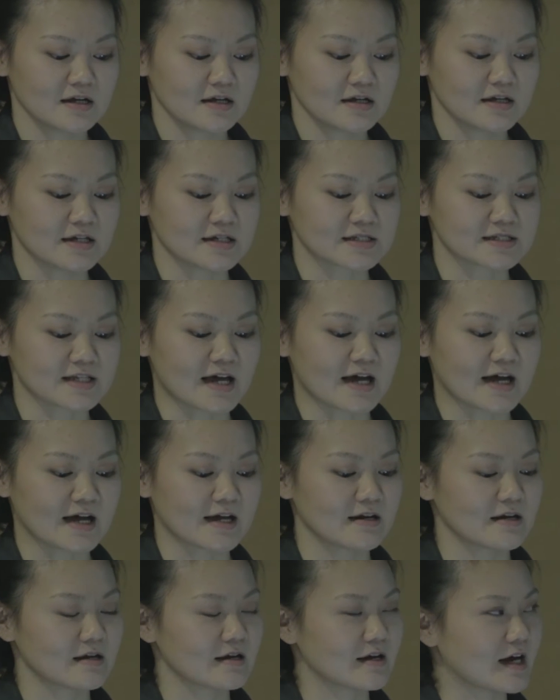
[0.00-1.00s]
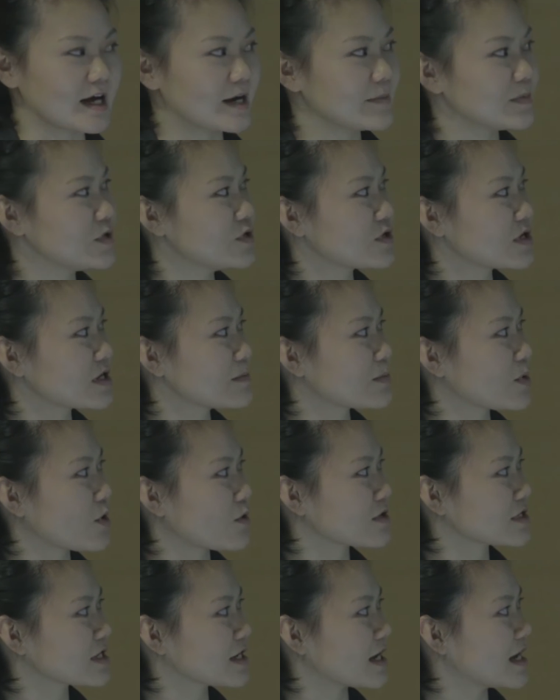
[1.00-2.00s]
is that you can
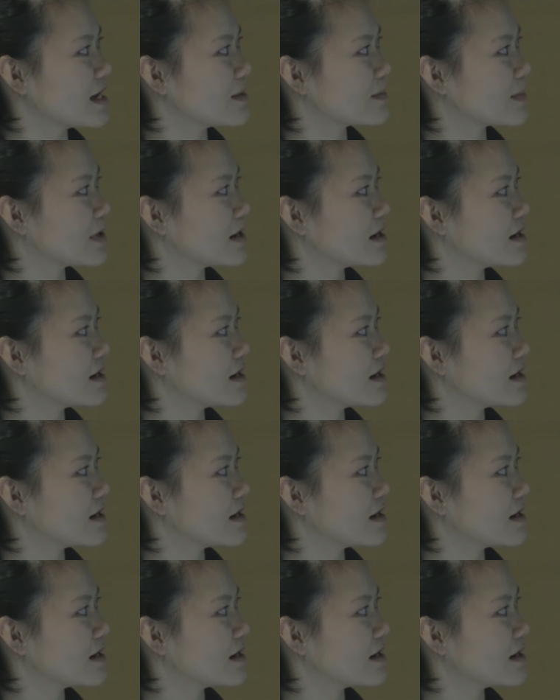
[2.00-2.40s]
prototype.